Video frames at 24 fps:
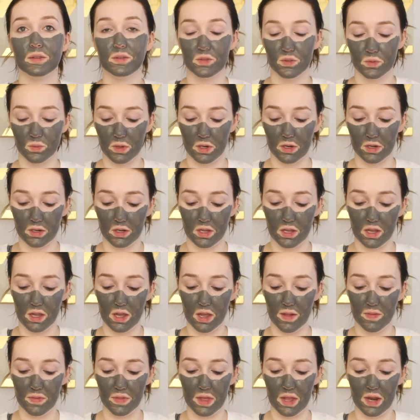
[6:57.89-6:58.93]
It's weird.
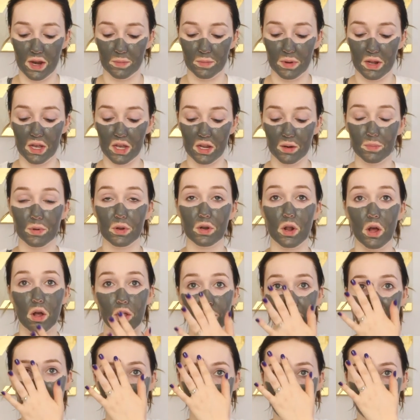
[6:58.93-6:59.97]
And then I'm not going to put it
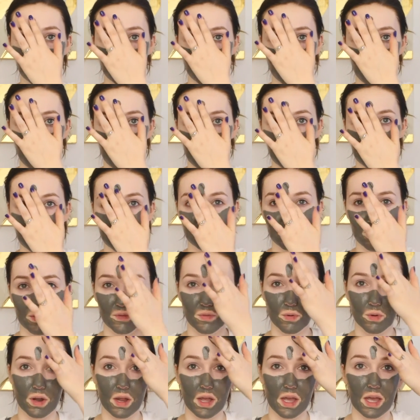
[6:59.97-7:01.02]
all over my forehead because my
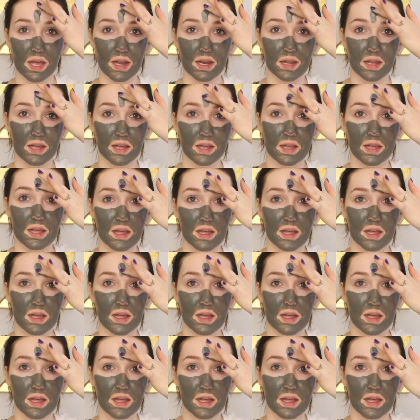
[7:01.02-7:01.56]
forehead